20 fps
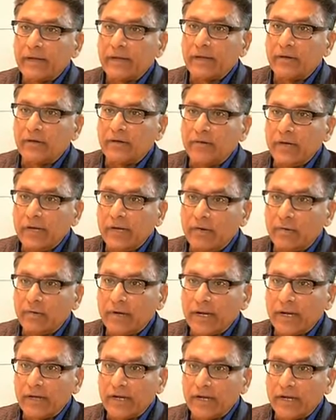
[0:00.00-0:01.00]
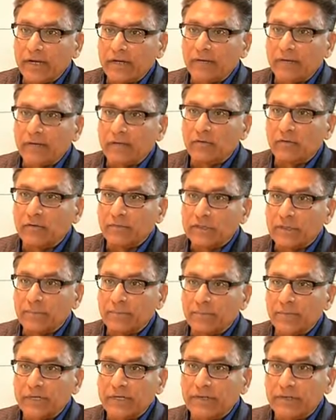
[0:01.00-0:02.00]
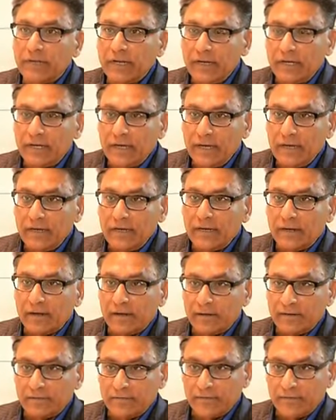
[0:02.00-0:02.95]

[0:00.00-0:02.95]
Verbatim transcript: relocating those companies in India.